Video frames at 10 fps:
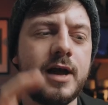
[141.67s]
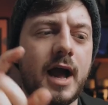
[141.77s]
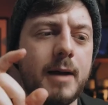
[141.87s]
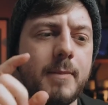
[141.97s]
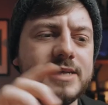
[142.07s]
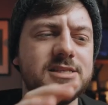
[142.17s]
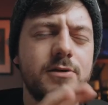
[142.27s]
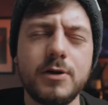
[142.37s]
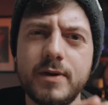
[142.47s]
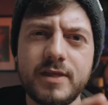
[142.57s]
Um, I
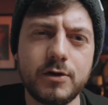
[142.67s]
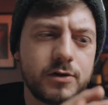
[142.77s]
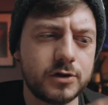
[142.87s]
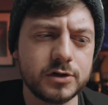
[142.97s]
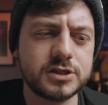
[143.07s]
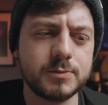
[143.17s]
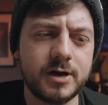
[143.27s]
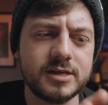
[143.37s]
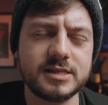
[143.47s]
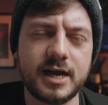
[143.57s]
don't know whether you could
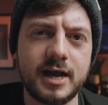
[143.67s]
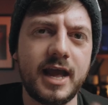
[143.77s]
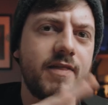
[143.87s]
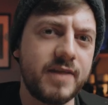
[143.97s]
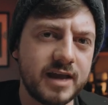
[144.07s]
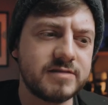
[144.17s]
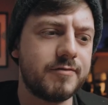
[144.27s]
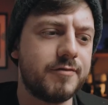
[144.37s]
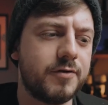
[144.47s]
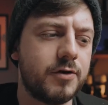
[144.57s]
customize that in the
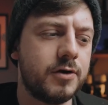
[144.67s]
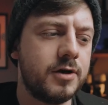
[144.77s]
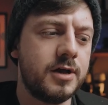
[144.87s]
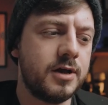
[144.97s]
A7 IV.